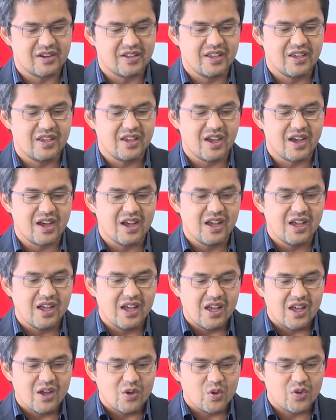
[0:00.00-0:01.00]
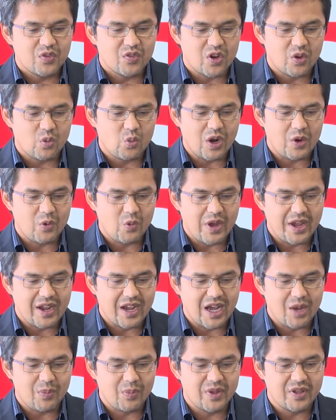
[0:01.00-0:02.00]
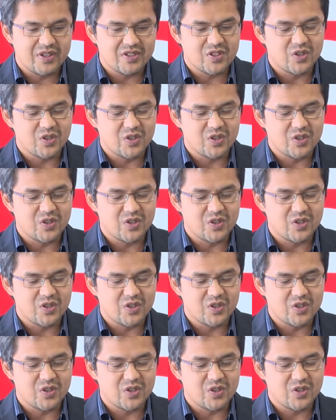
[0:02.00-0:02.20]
here we've got one-way coupling.